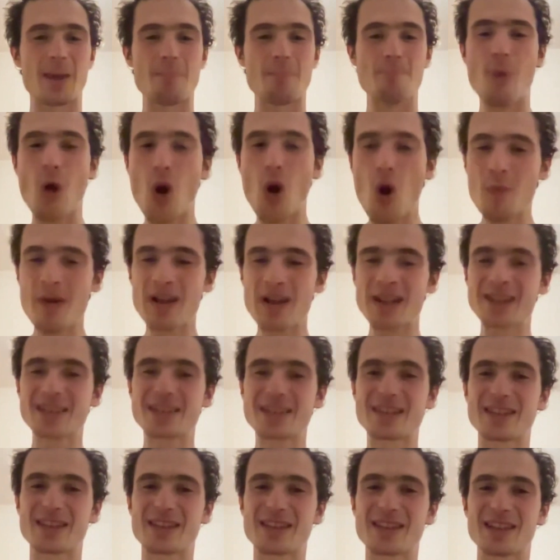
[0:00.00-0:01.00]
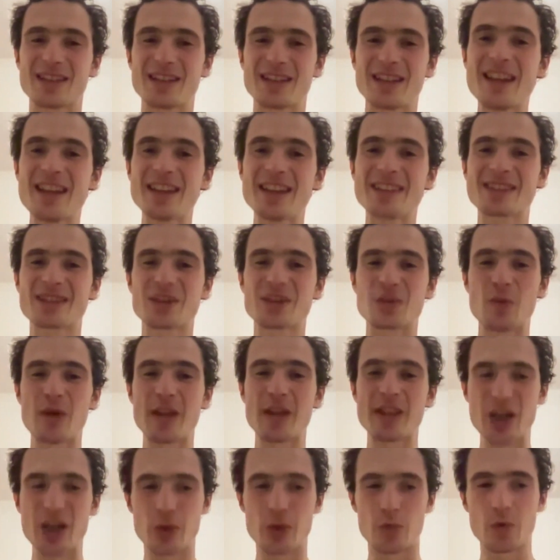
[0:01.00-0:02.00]
moment is
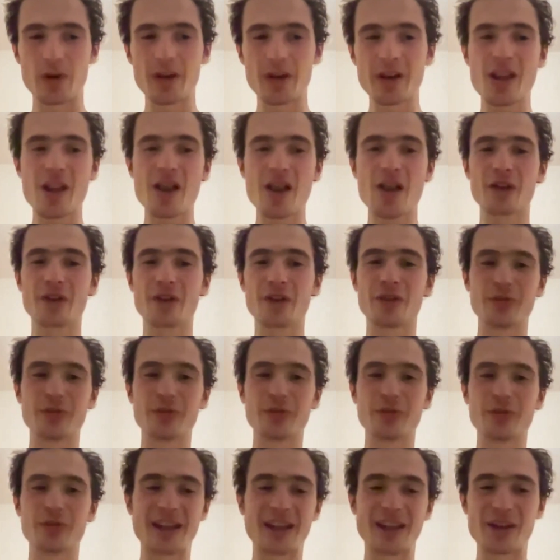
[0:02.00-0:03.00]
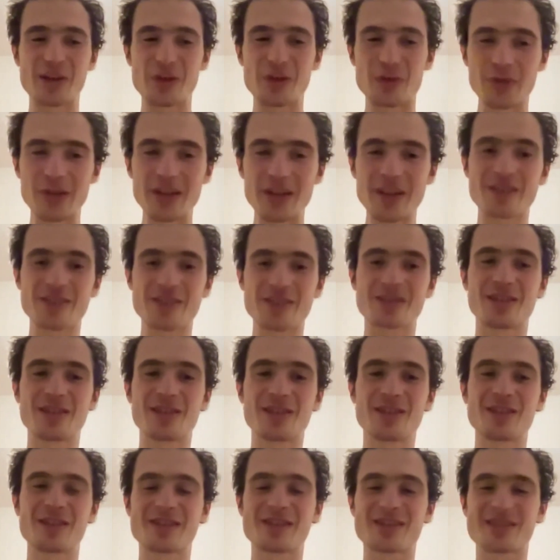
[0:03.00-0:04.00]
when you're working on a route and you reach a
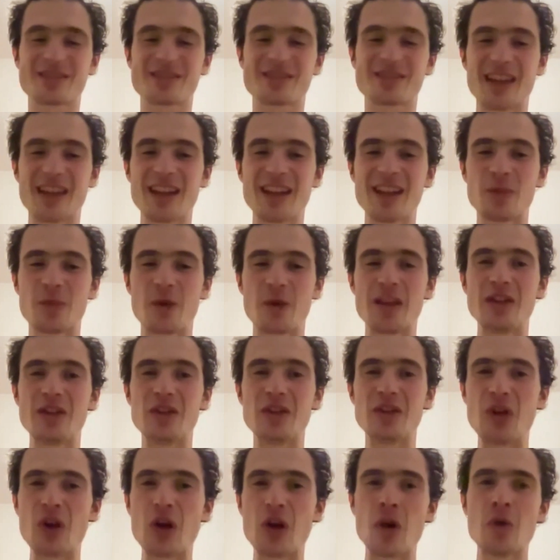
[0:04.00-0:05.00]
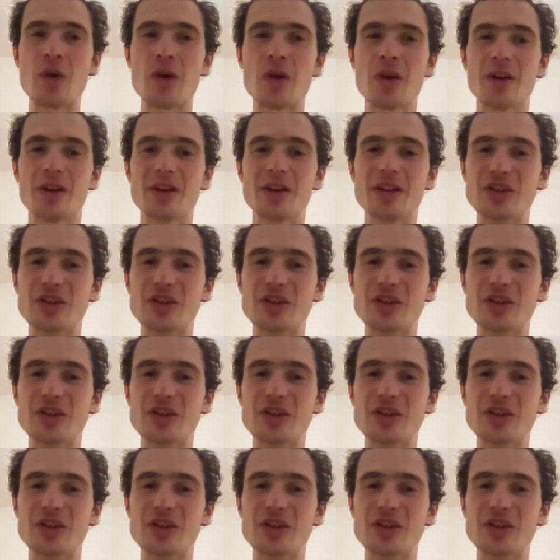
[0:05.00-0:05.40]
certain state when you know